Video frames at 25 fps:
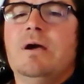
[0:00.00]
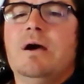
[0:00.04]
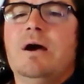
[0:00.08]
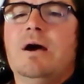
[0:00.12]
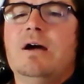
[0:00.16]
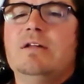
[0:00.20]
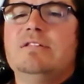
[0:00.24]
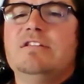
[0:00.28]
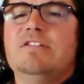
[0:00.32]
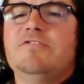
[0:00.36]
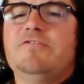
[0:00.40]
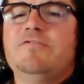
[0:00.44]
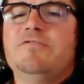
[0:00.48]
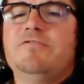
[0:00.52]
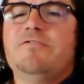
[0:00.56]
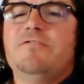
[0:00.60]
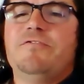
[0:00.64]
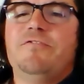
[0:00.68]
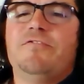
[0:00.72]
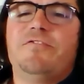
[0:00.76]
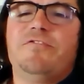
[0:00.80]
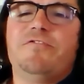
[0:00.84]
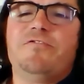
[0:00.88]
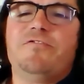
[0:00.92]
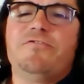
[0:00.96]
at the
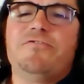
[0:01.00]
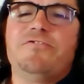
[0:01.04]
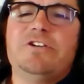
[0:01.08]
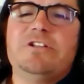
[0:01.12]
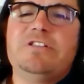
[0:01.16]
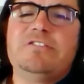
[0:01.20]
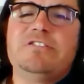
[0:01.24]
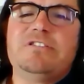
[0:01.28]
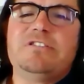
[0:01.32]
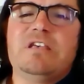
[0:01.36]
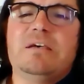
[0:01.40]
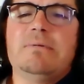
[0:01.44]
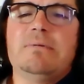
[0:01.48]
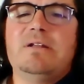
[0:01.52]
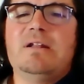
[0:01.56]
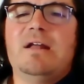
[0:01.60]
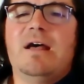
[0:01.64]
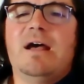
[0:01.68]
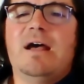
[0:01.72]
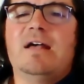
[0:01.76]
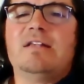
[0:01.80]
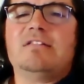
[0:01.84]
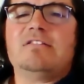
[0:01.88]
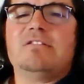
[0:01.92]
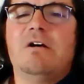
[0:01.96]
fret 7
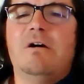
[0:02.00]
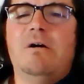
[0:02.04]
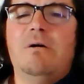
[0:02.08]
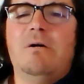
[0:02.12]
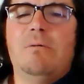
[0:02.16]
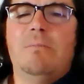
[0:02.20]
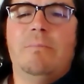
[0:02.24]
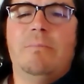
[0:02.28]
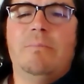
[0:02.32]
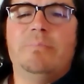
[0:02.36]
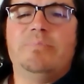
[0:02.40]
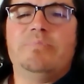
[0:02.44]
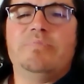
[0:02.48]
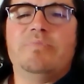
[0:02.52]
as home,